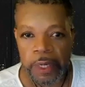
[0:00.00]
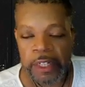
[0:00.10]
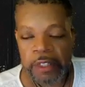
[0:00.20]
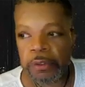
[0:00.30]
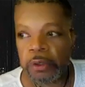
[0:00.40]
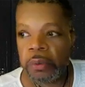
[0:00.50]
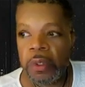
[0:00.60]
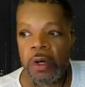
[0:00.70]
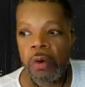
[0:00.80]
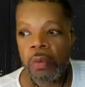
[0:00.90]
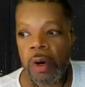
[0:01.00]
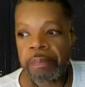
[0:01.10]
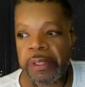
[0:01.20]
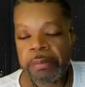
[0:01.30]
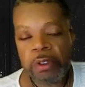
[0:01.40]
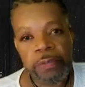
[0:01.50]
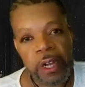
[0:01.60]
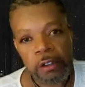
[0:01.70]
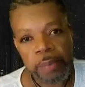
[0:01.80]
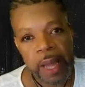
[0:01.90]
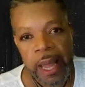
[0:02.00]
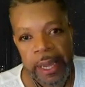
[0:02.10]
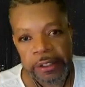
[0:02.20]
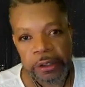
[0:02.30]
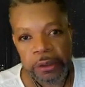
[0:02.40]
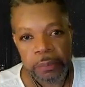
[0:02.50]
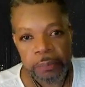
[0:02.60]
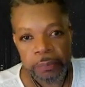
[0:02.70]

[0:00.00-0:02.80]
And if you want people to follow behind you,